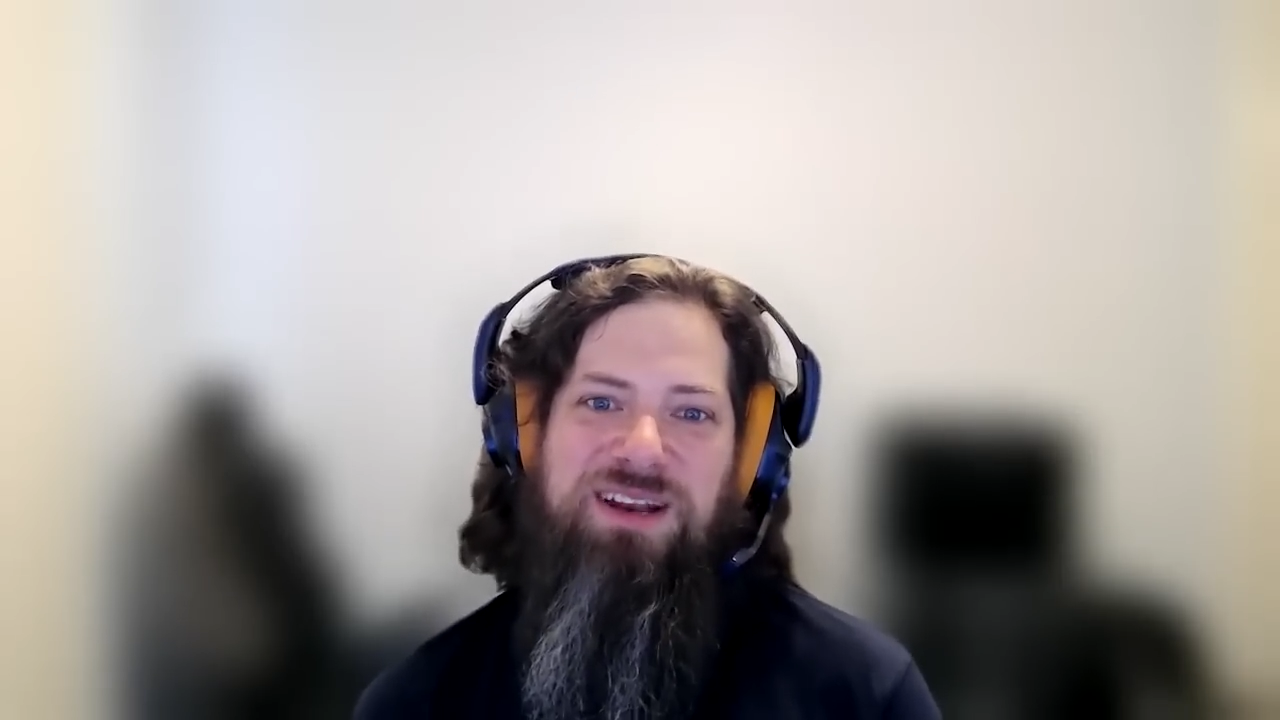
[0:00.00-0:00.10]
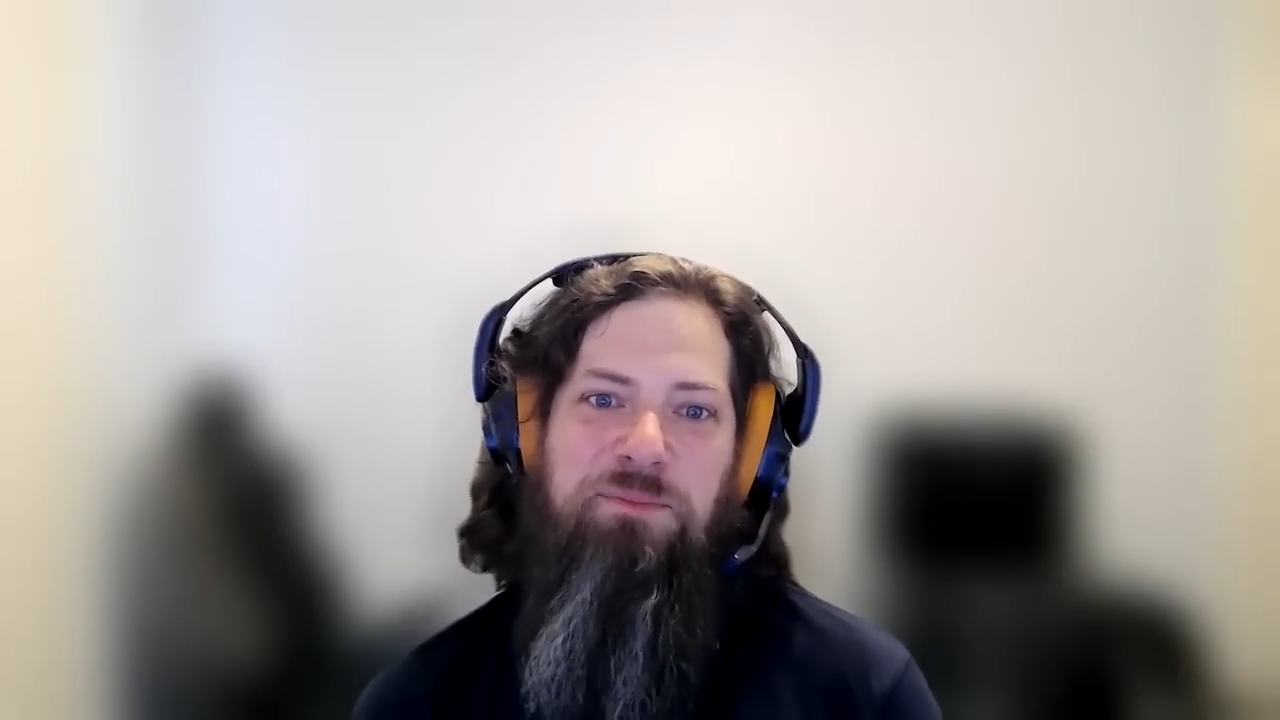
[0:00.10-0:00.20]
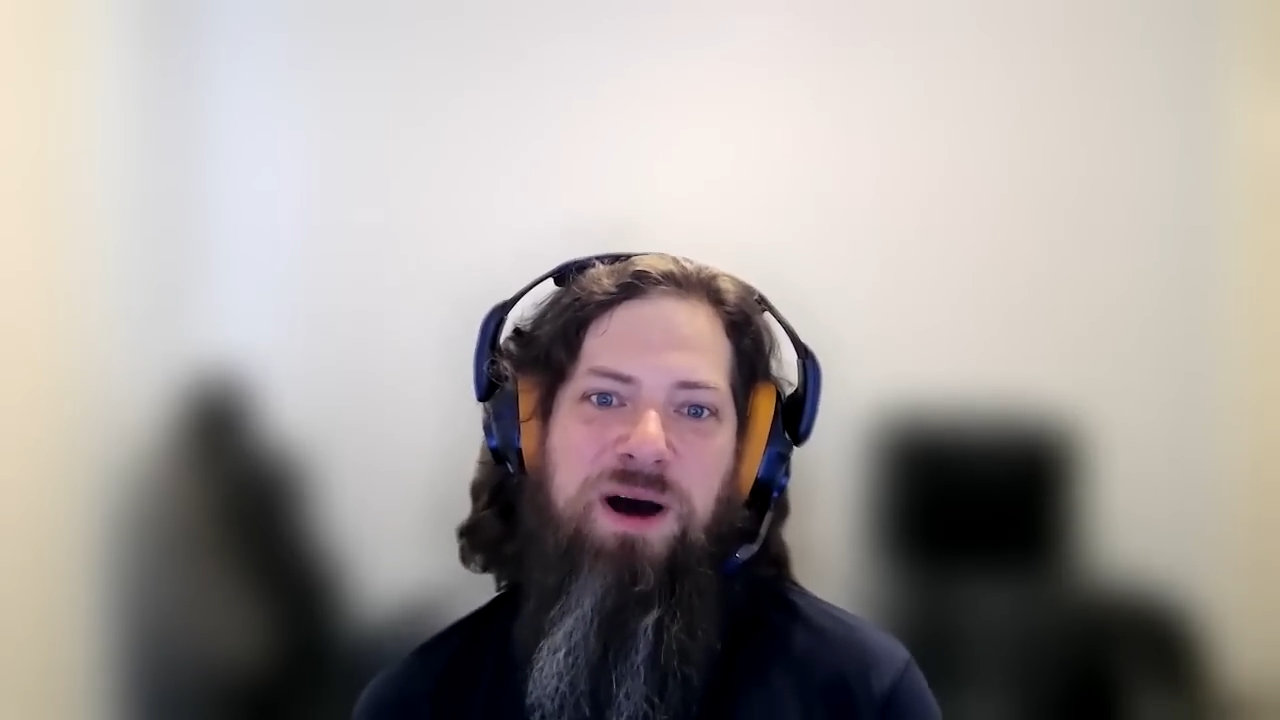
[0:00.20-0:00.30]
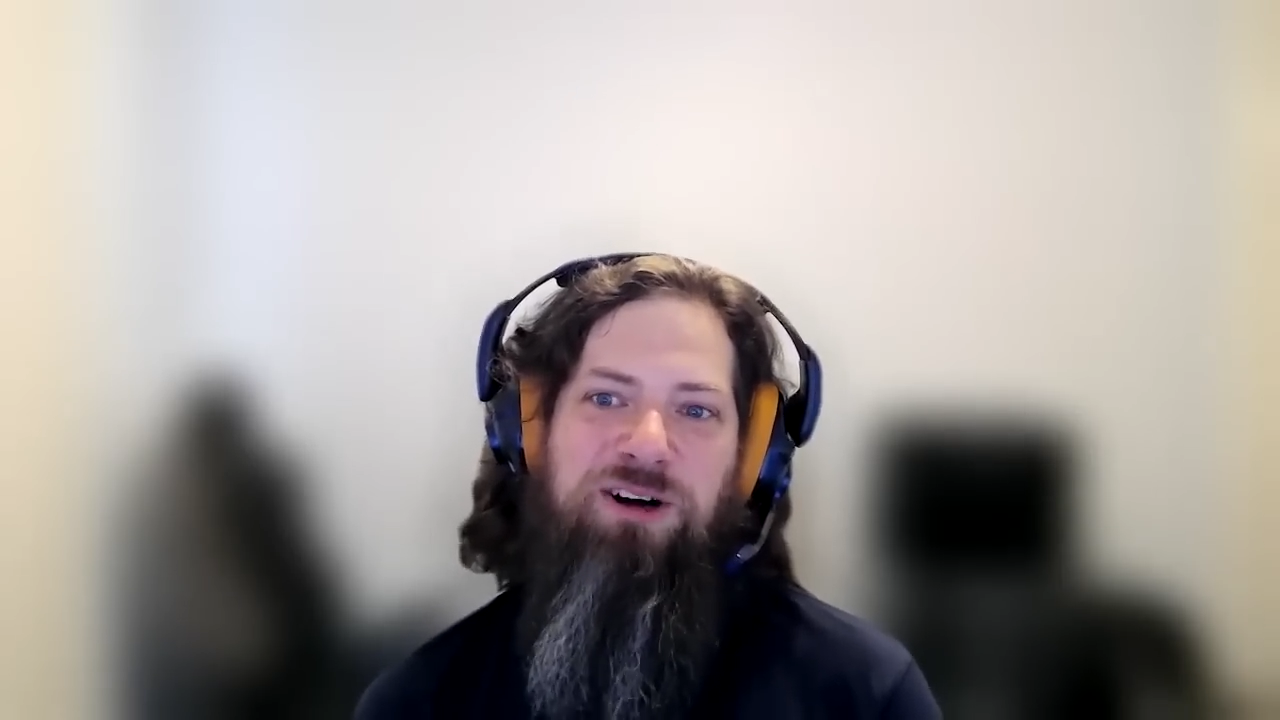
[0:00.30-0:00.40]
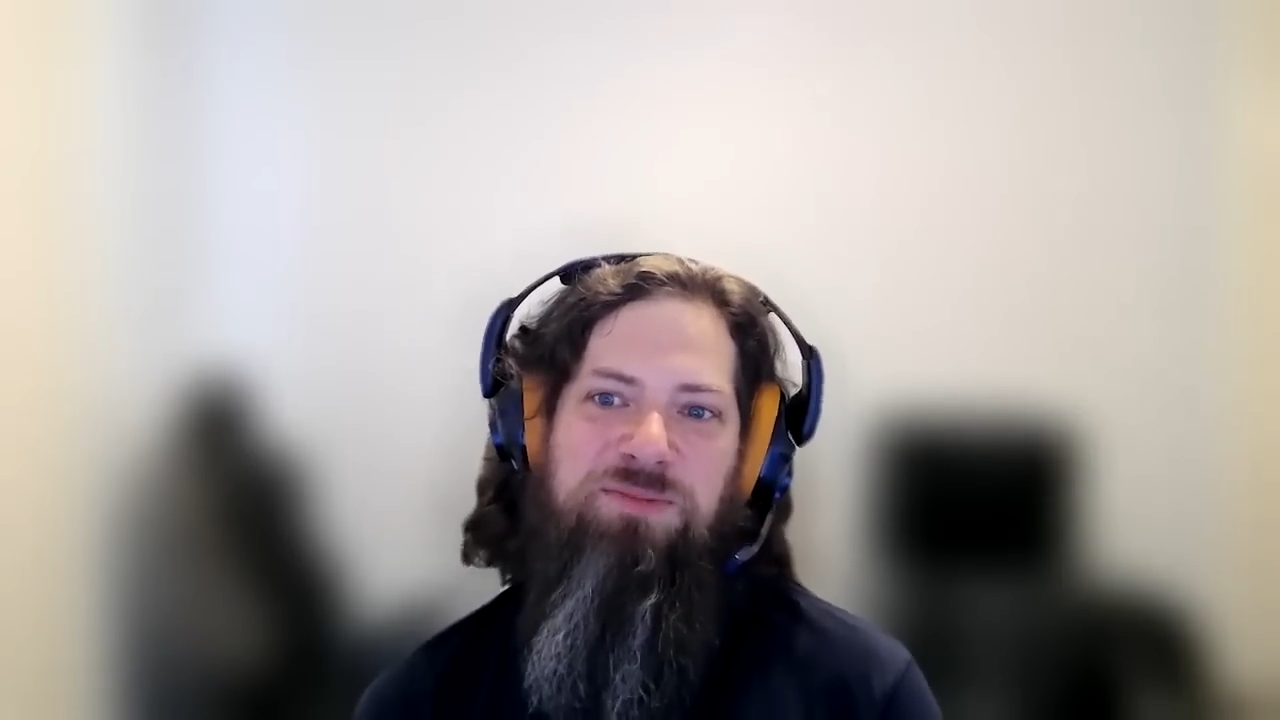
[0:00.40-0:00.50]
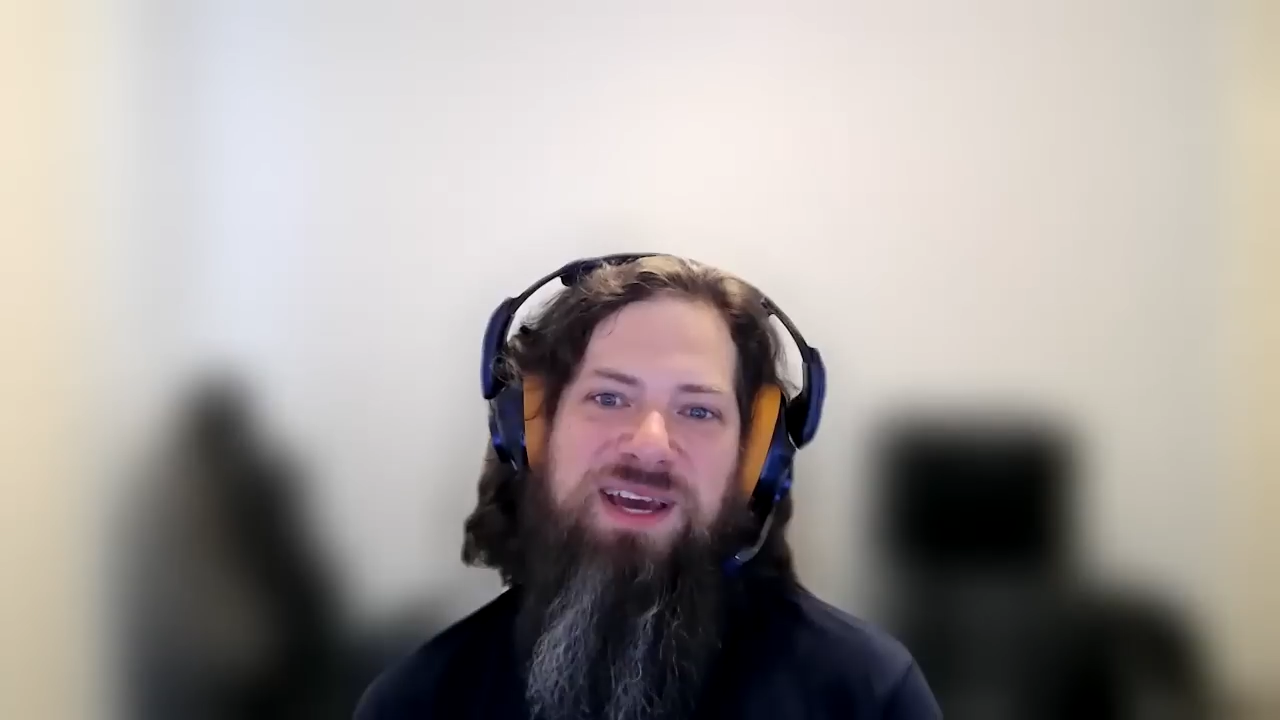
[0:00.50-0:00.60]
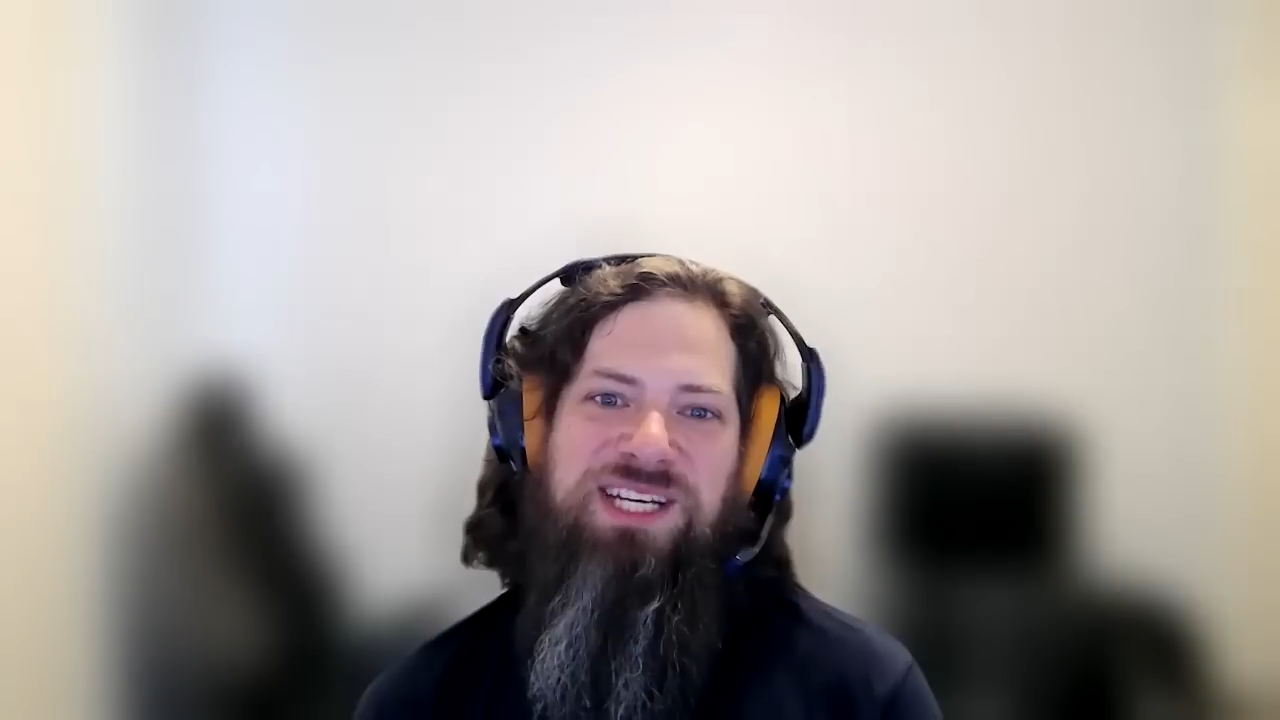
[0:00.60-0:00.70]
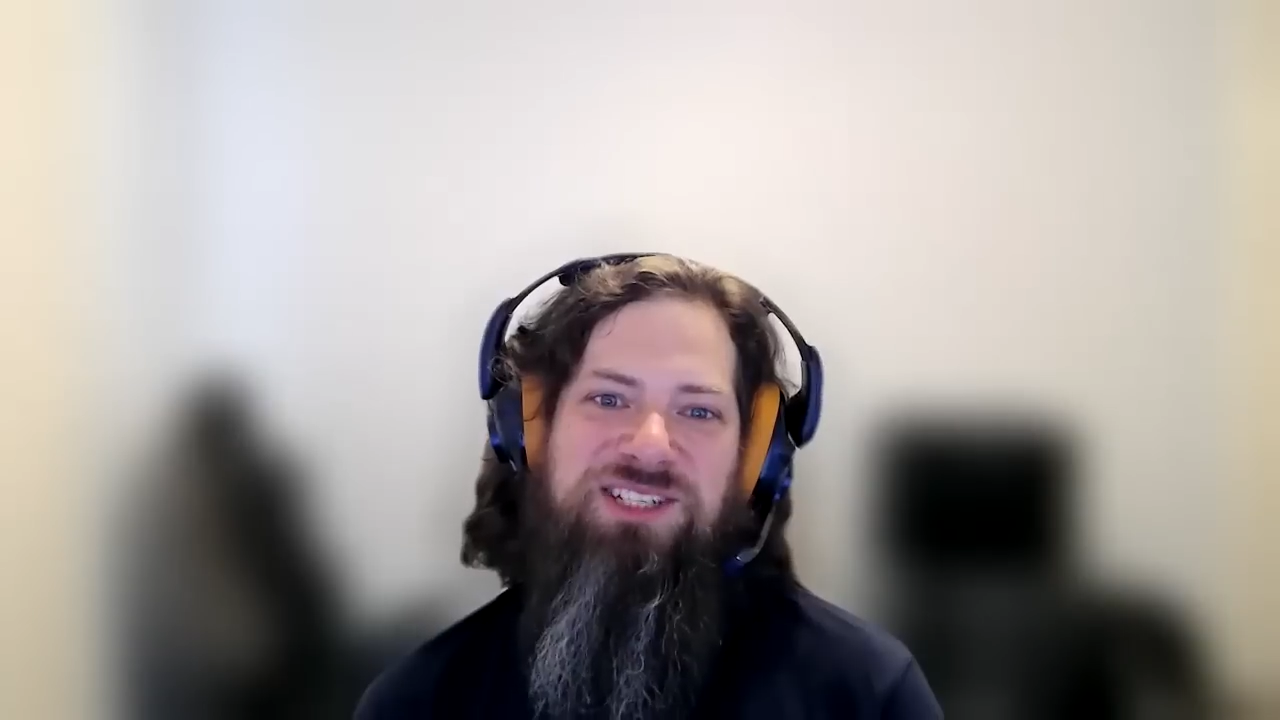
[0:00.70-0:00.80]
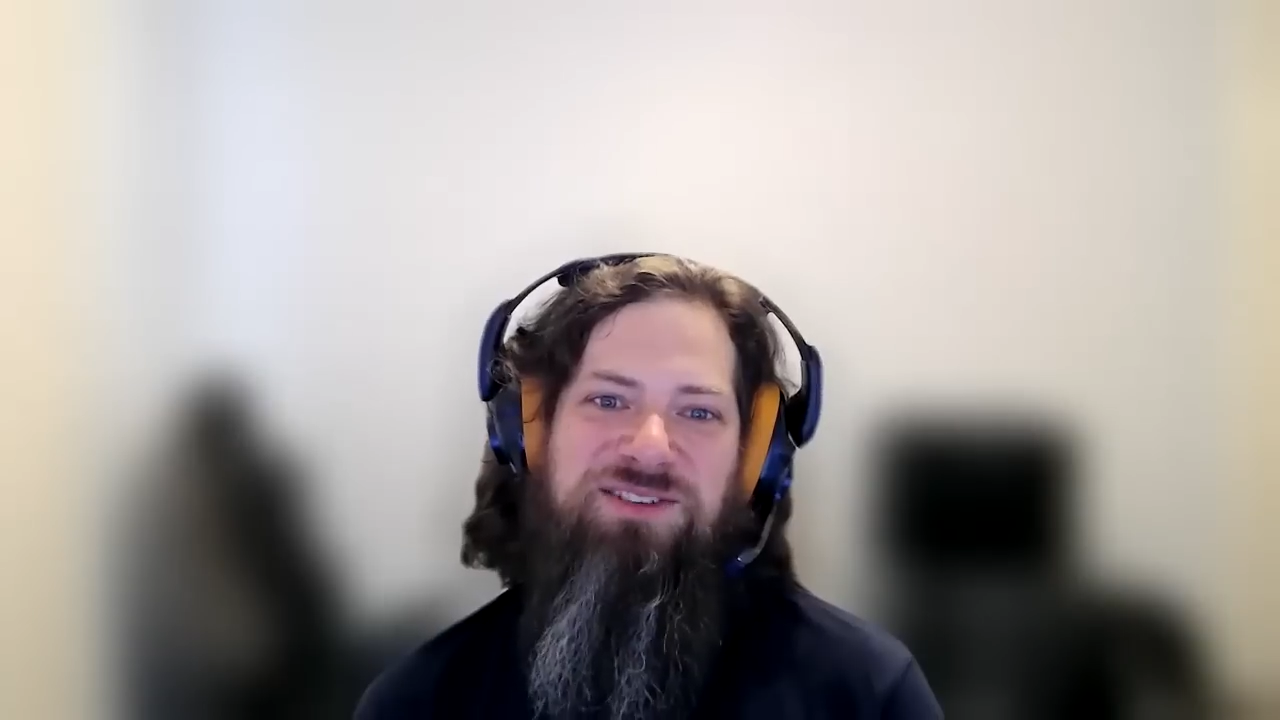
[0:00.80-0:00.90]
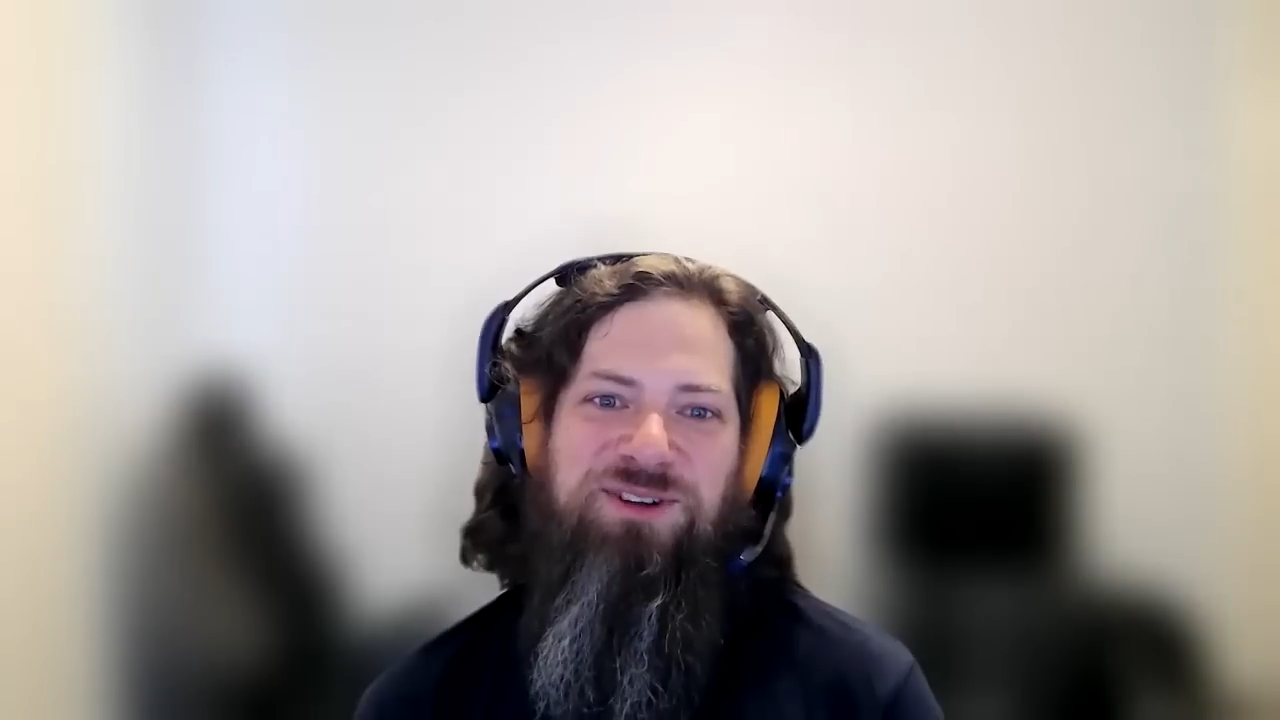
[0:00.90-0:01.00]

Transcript: an amalgamation